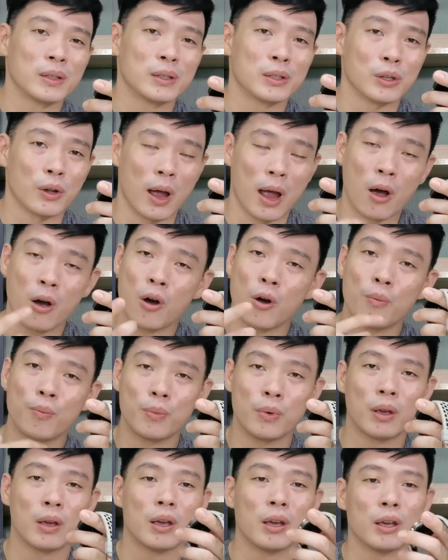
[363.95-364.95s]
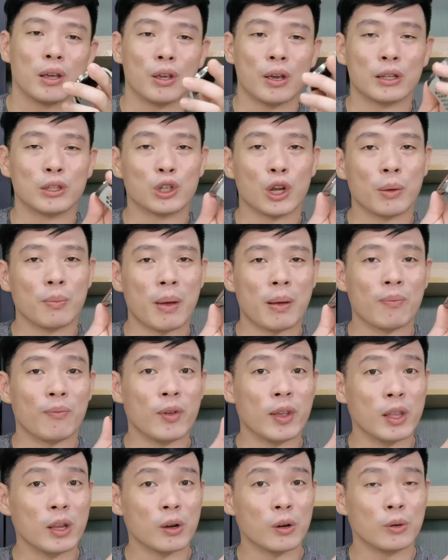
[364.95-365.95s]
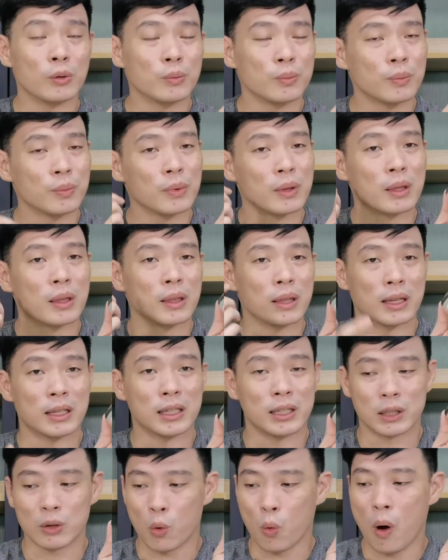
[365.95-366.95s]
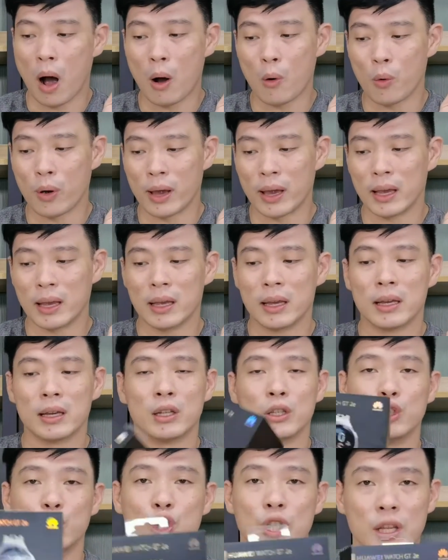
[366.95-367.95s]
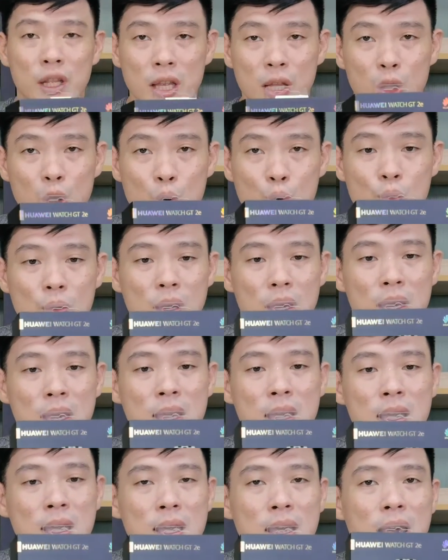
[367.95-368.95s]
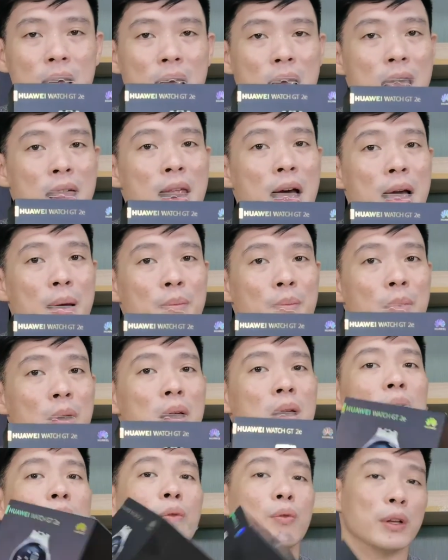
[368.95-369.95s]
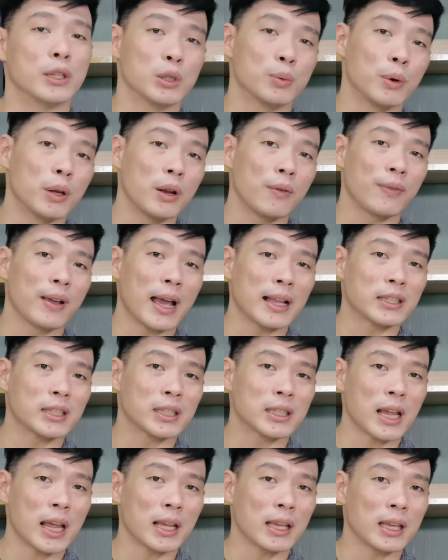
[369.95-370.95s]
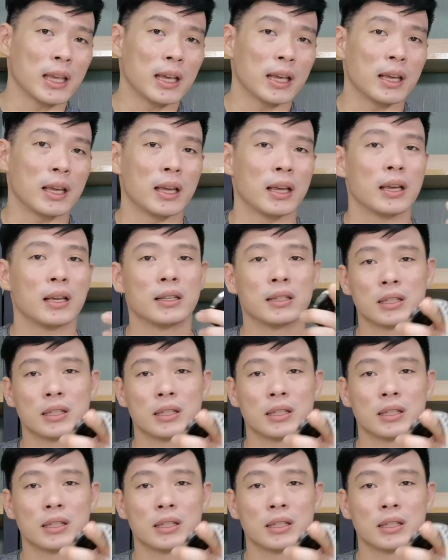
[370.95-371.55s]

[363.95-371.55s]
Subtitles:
So I hope you enjoyed my video. This is the Huawei GT2e, and I'm Richmond of Gadget Sidekick.